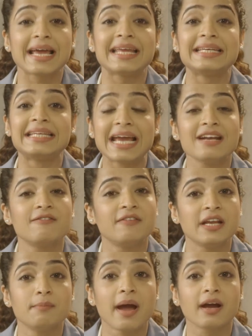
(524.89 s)
and get
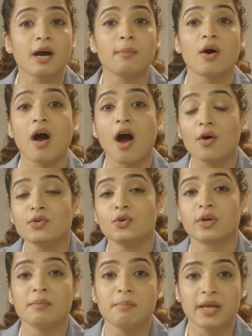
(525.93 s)
feedback about how you
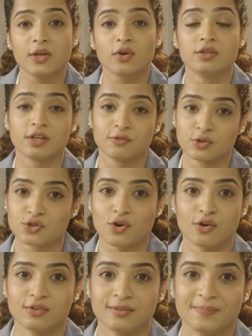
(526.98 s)
can make your interview
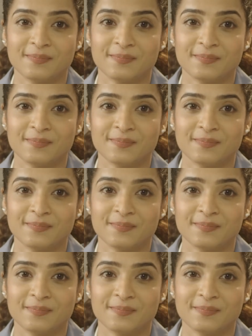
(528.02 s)
stronger.